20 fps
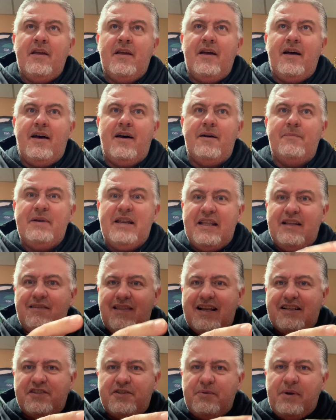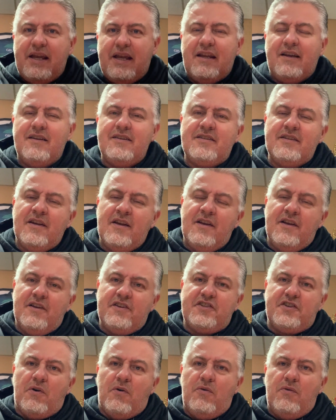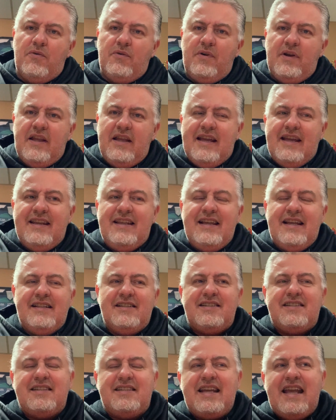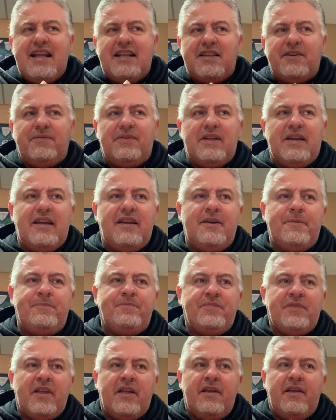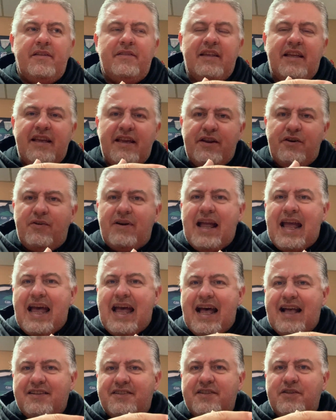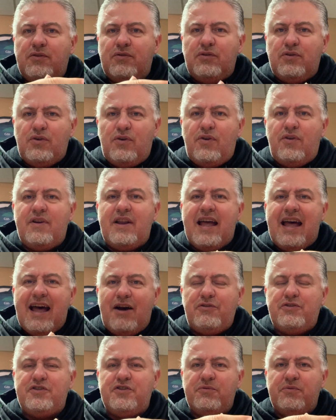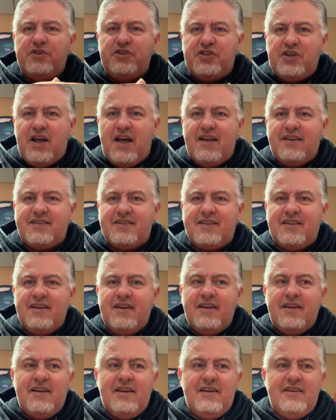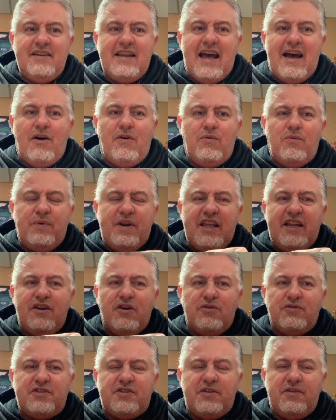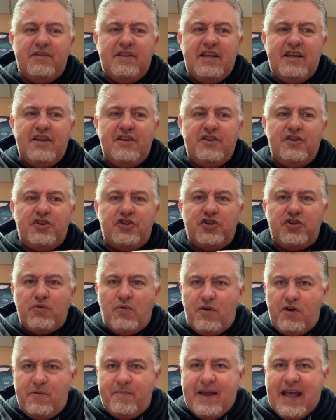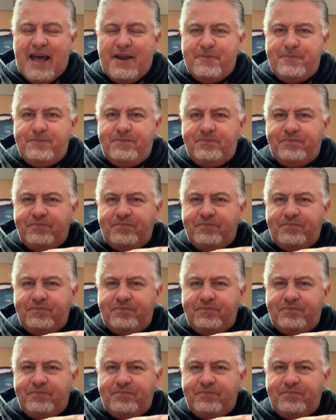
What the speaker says: meaning less swings. So it instinctively, the hitter has to learn how to adjust. Now, when he goes to the shorter bat,